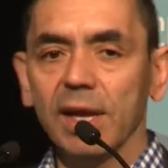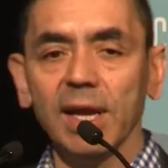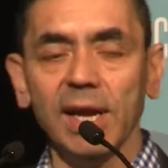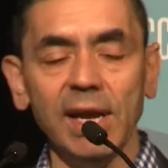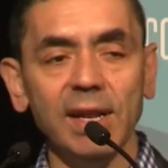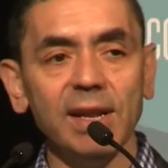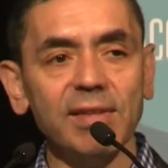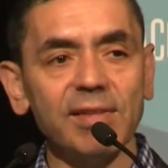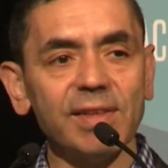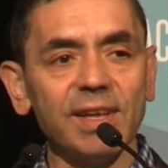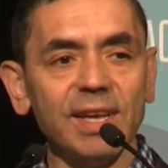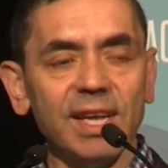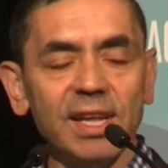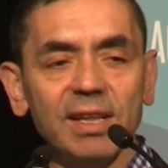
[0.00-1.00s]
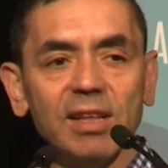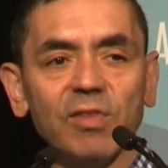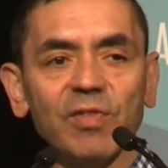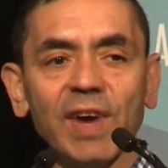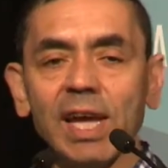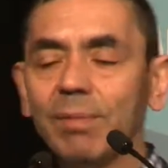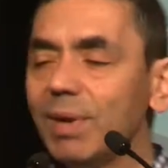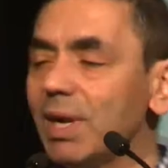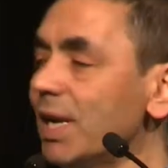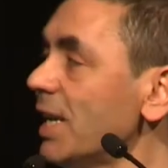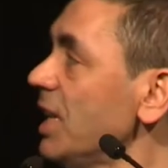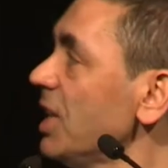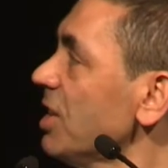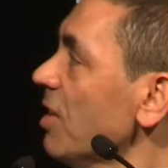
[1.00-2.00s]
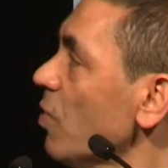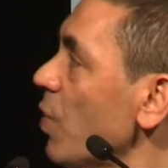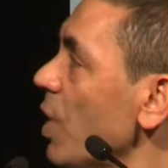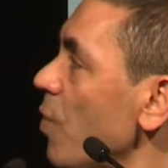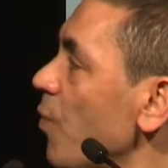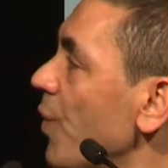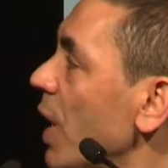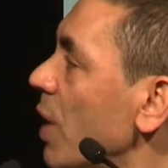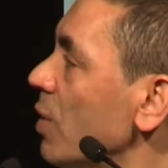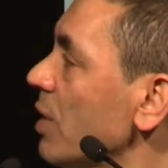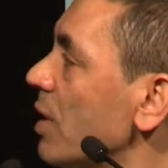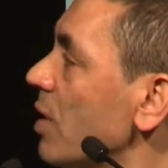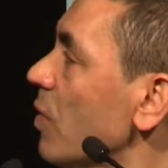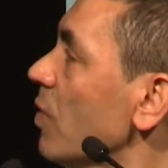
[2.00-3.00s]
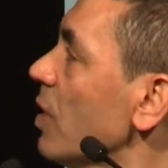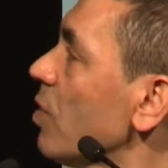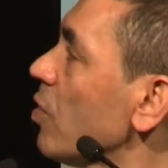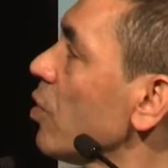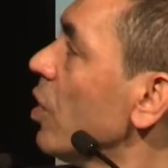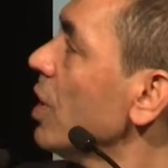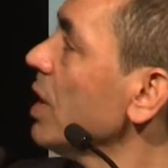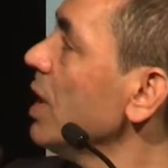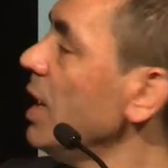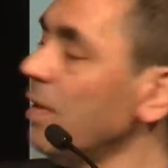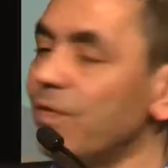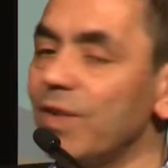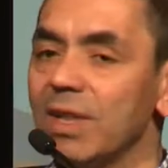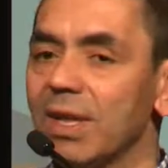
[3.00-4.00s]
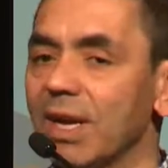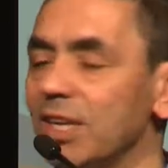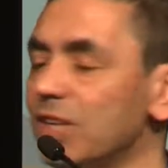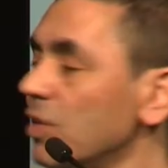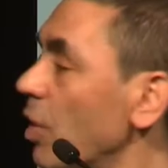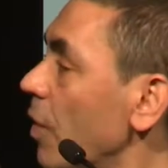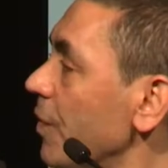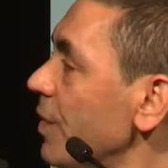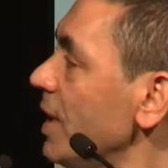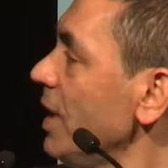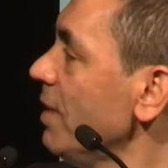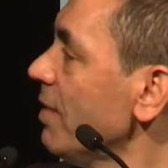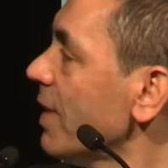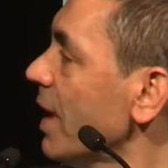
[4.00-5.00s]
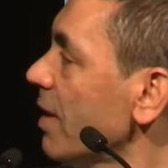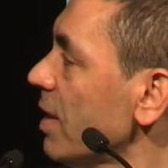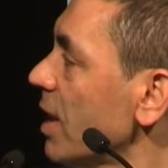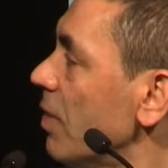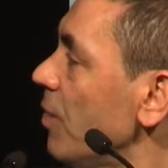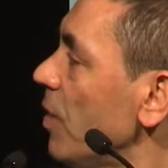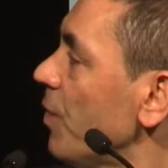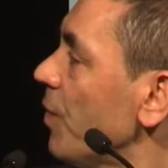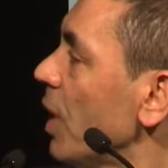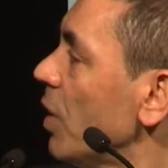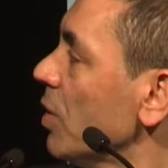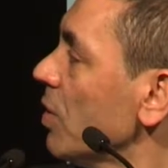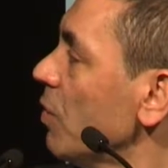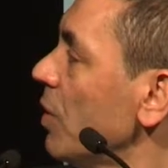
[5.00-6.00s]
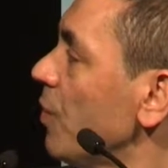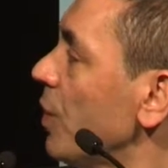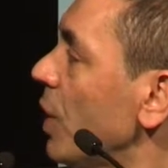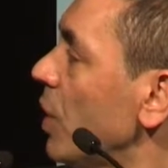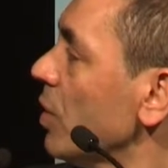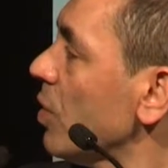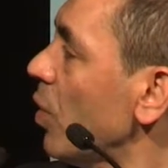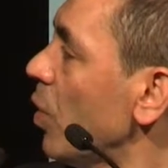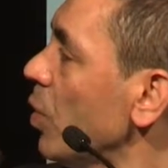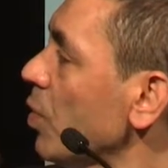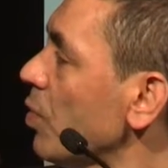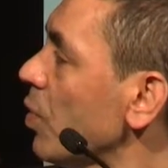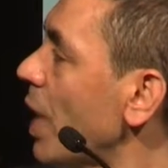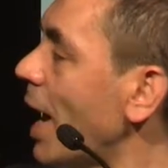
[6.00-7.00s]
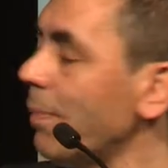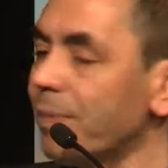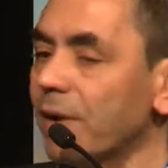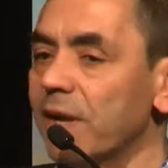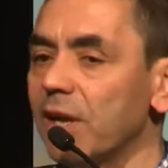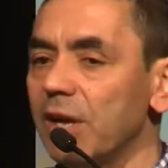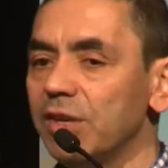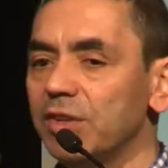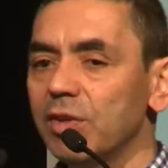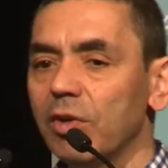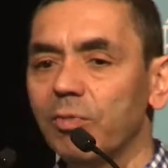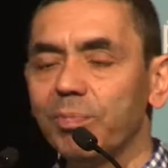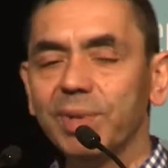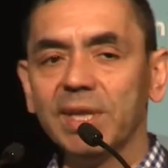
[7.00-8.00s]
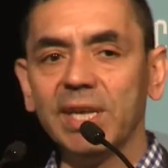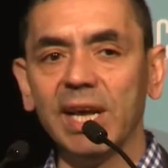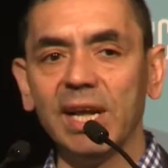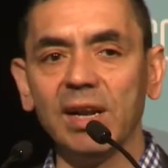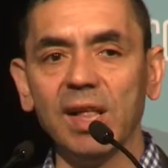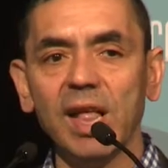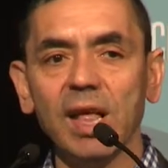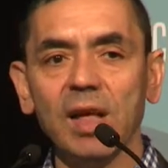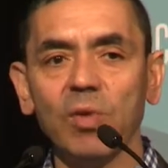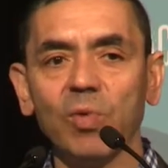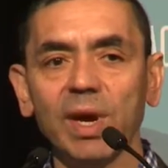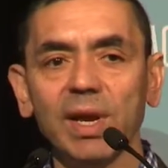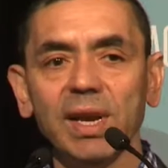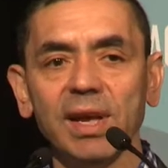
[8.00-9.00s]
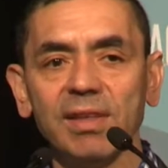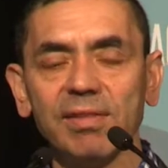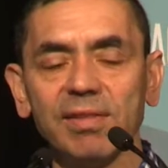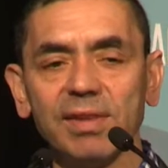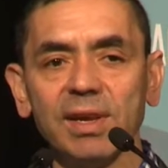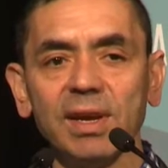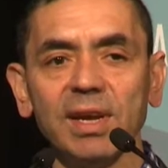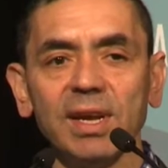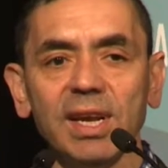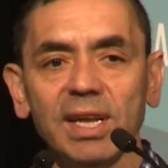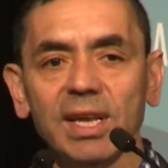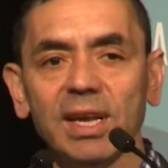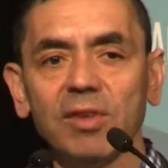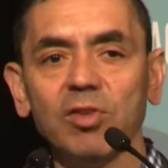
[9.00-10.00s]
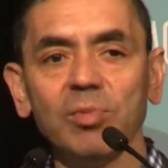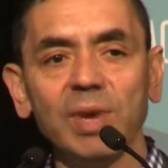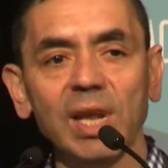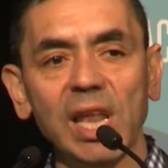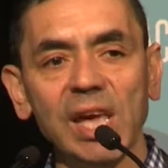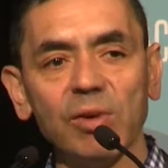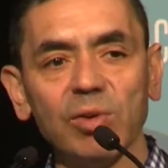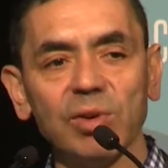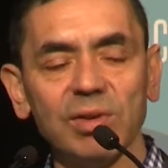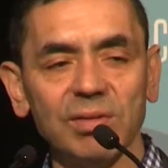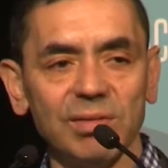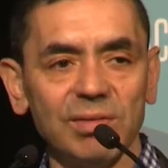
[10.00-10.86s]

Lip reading: In this viable lesions, we found a strong infiltration of T cells, and we found also upregulation of PD-L1, as Ignacio Melero